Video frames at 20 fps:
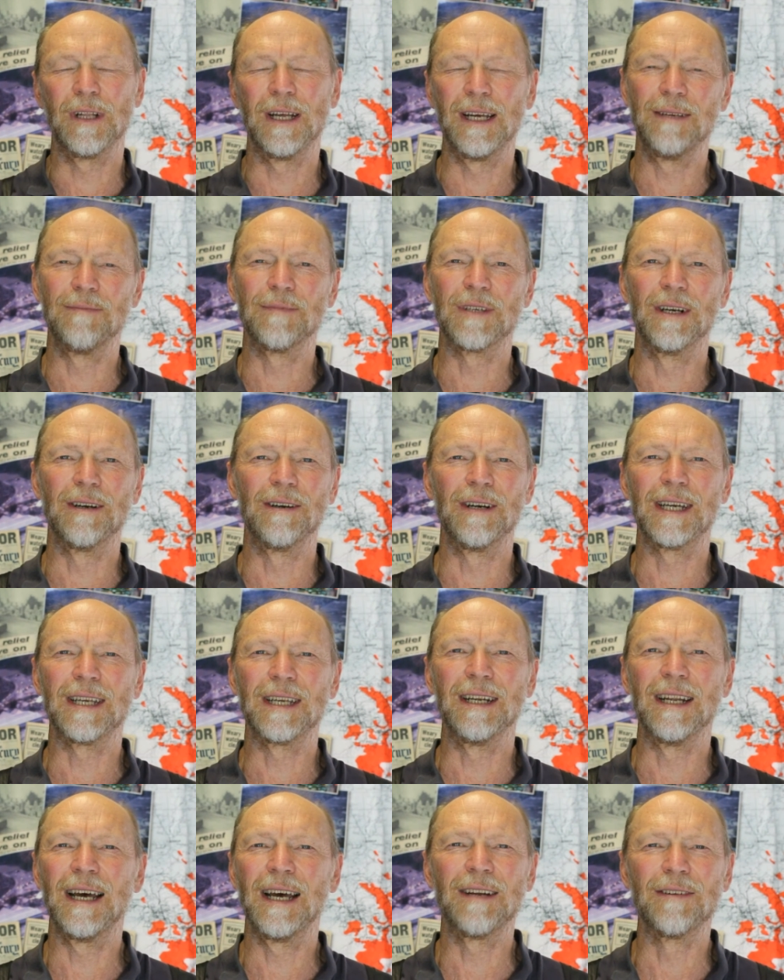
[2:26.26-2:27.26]
flames, I
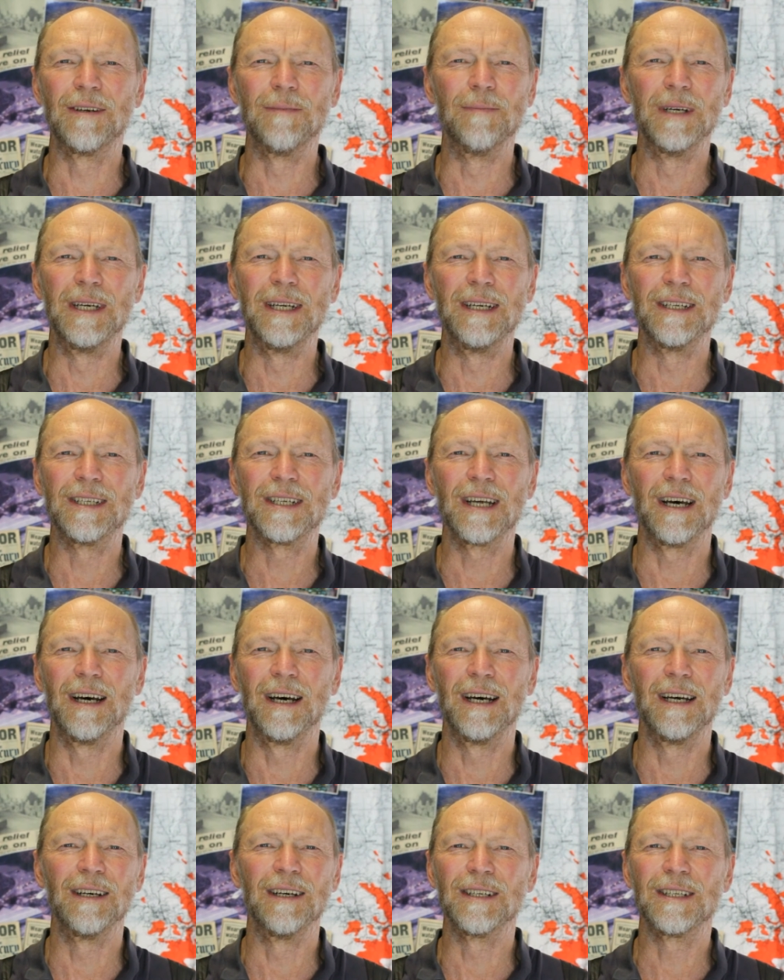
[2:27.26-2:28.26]
reckon 100 metres
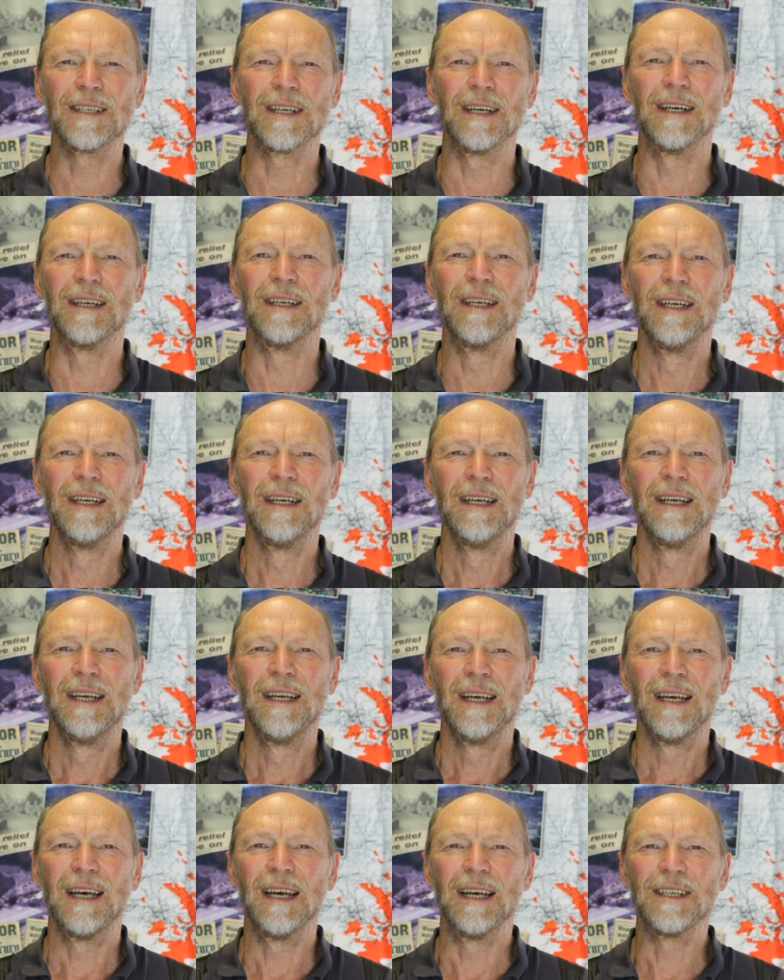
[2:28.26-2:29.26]
high or so,
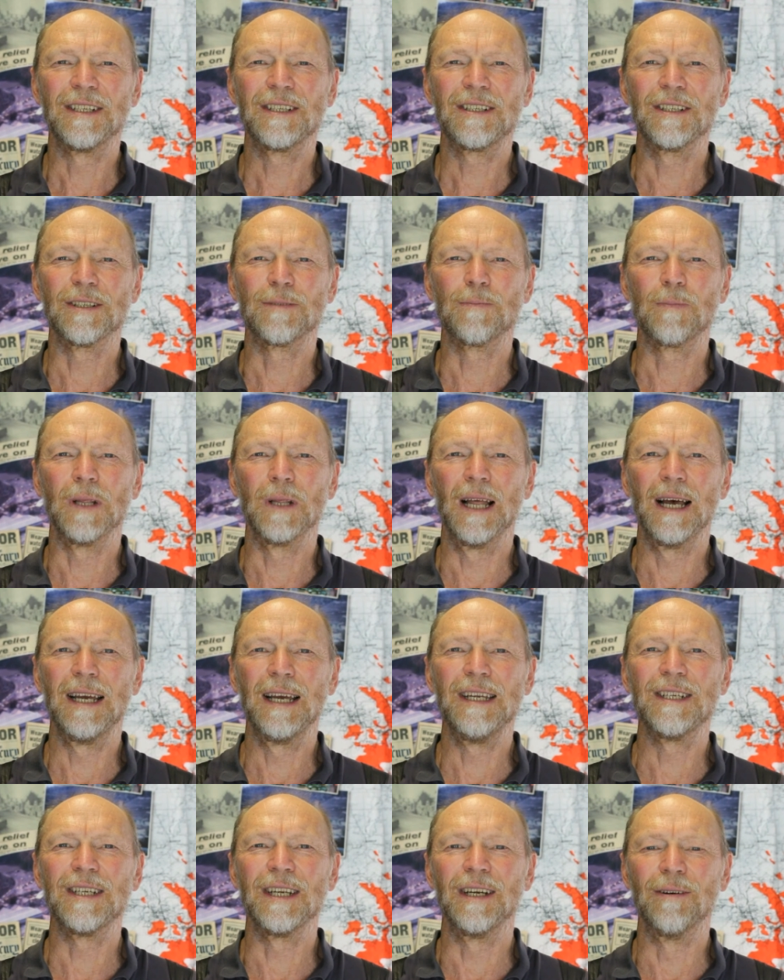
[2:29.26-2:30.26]
and it's just
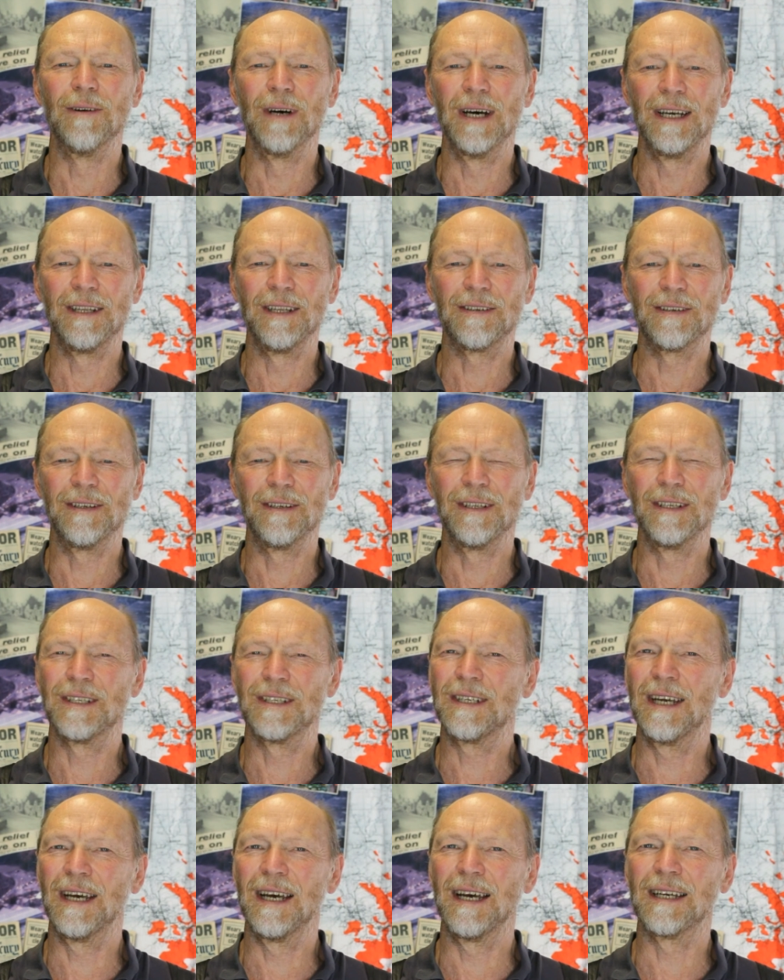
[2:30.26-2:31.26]
blazing away through this
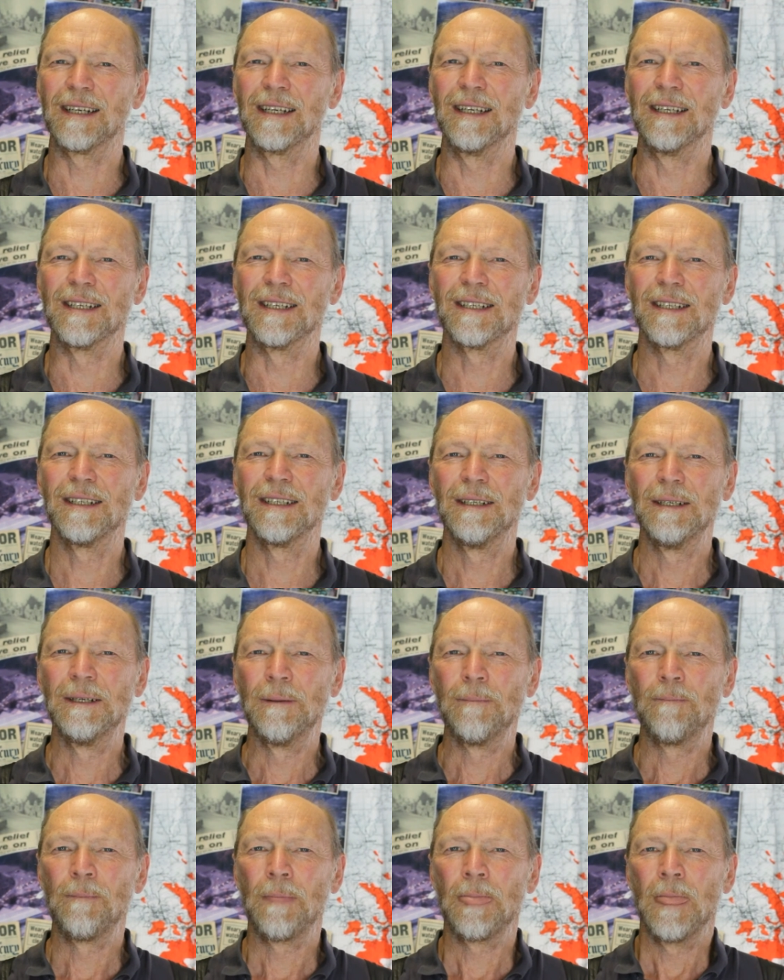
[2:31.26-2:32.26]
darkness.
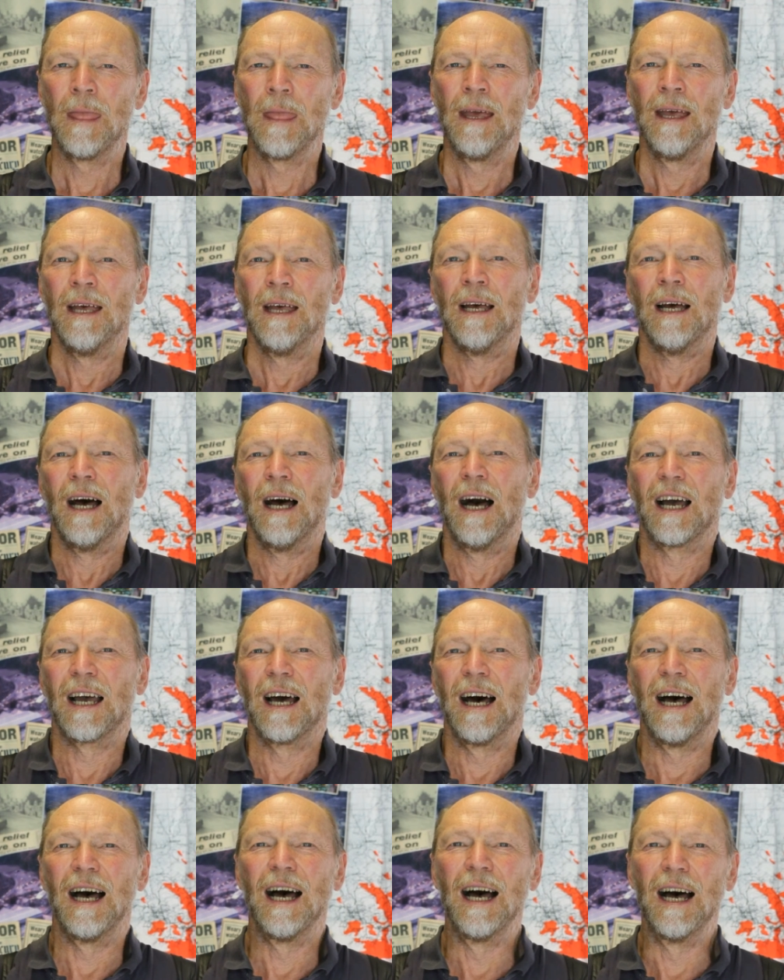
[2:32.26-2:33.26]
I
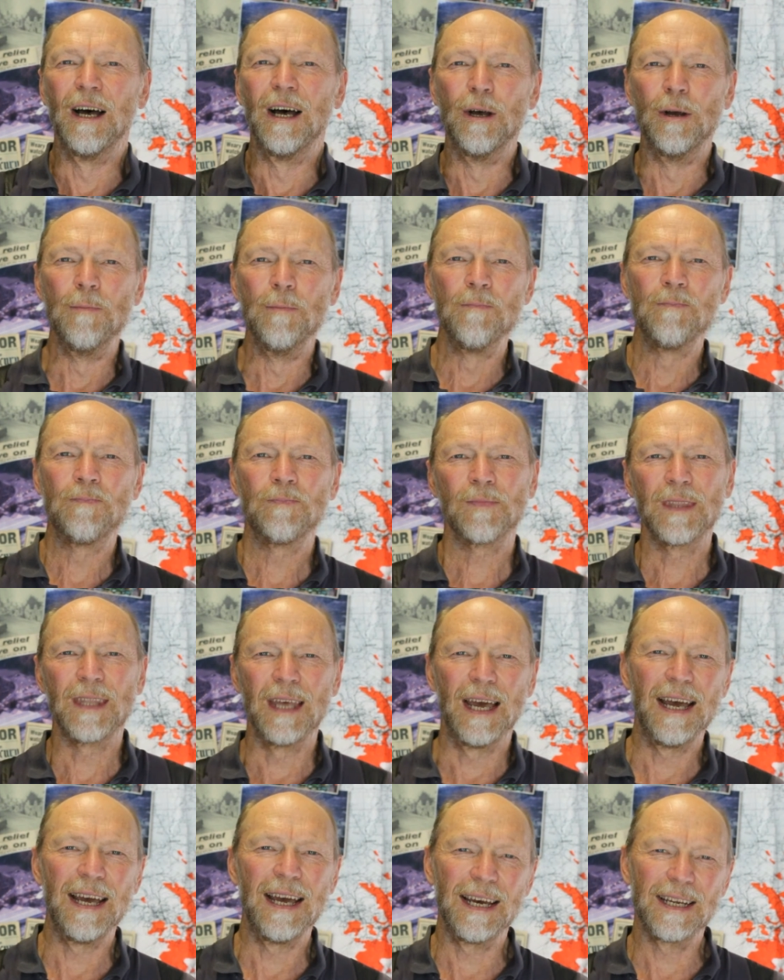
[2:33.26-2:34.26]
got home.
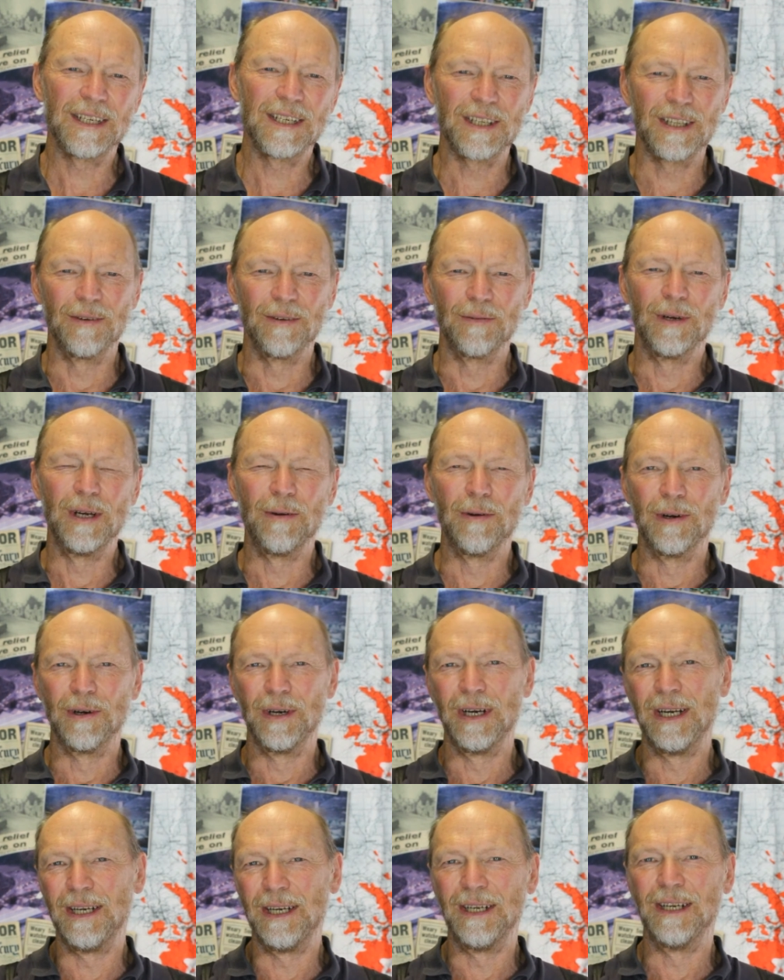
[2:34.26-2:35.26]
The house that we were
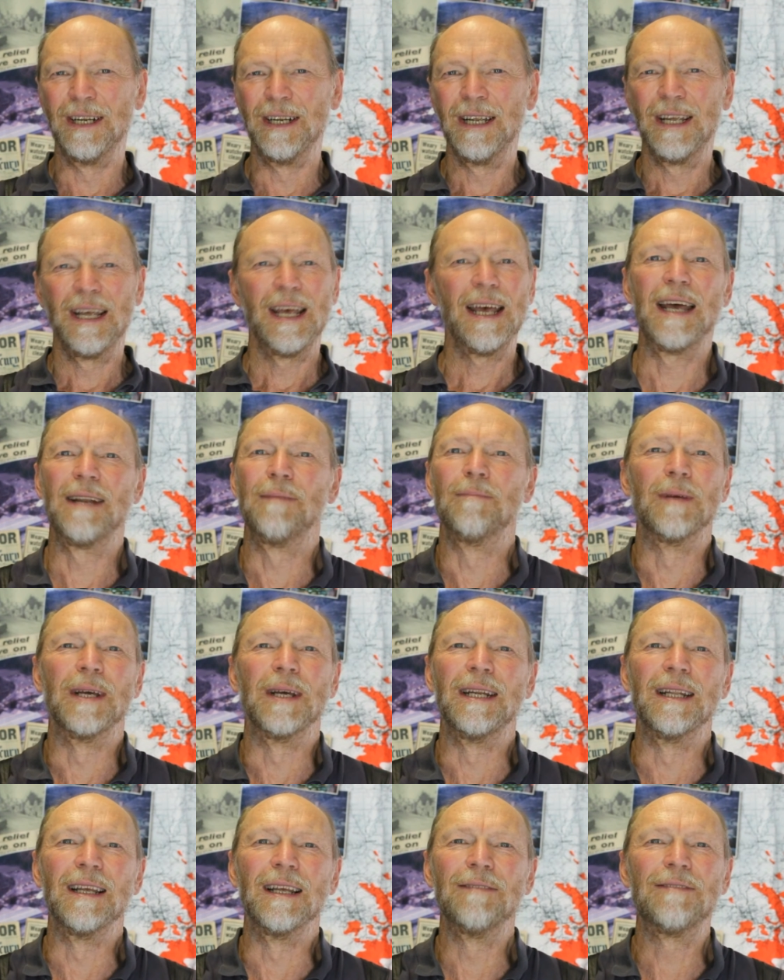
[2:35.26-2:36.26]
in hadn't
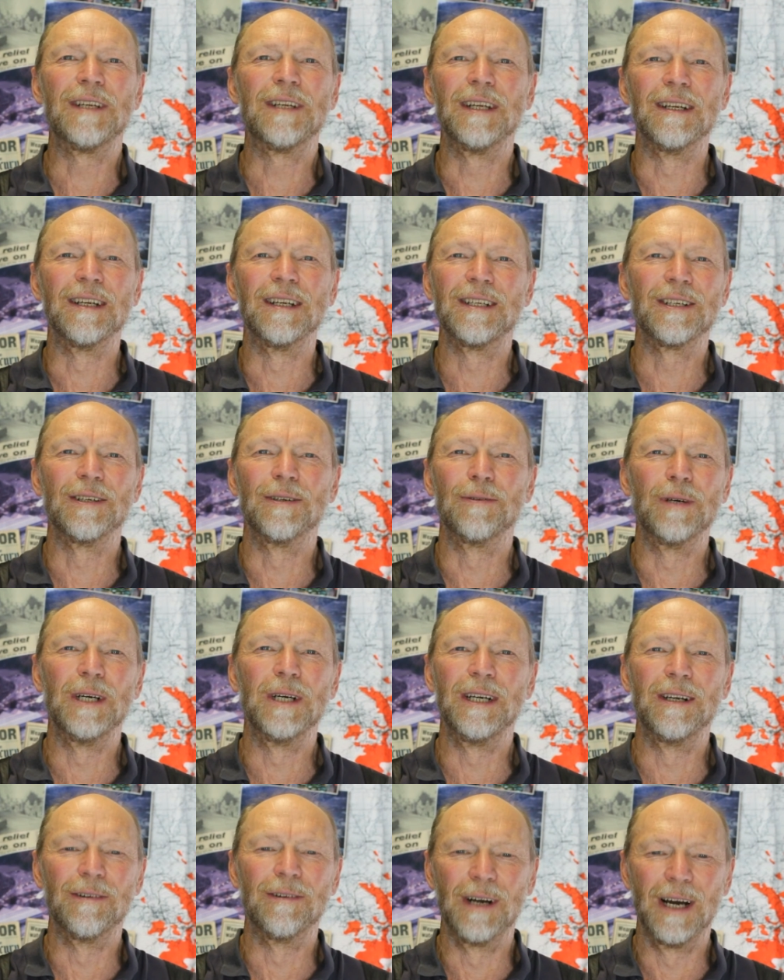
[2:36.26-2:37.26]
been lived in until
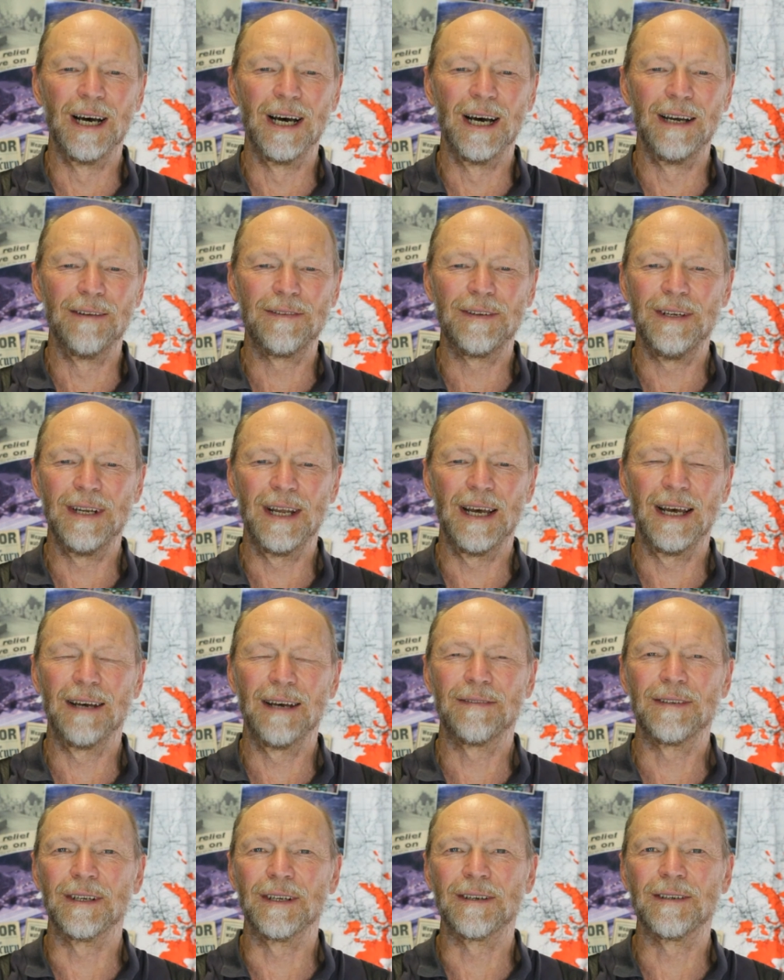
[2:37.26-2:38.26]
we'd arrived
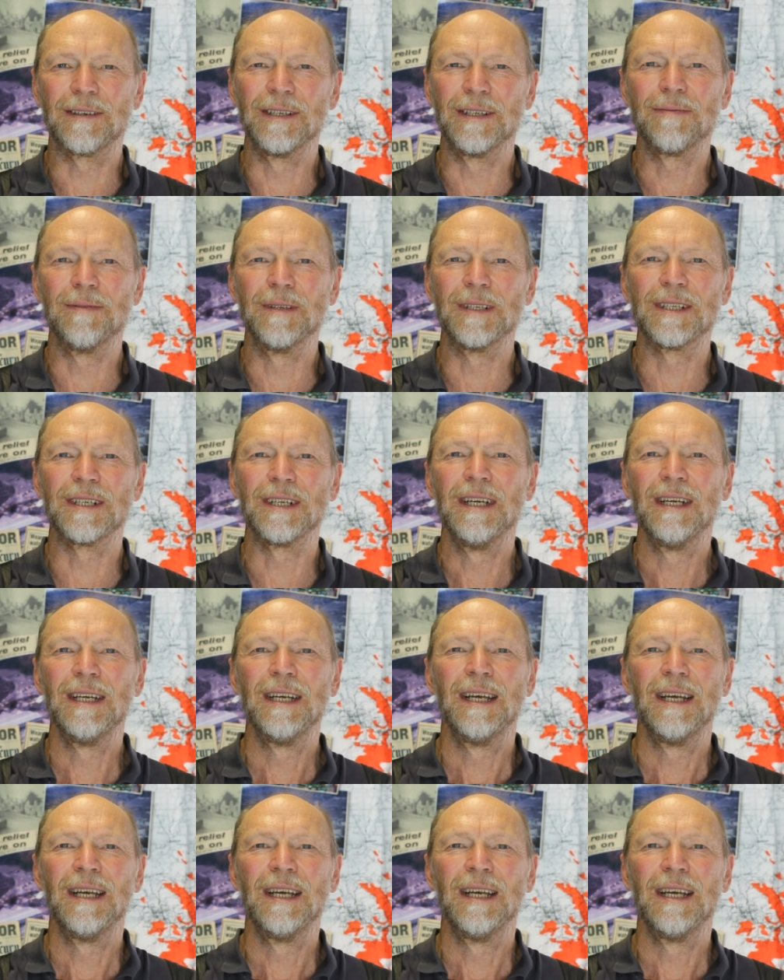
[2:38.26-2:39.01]
after Christmas,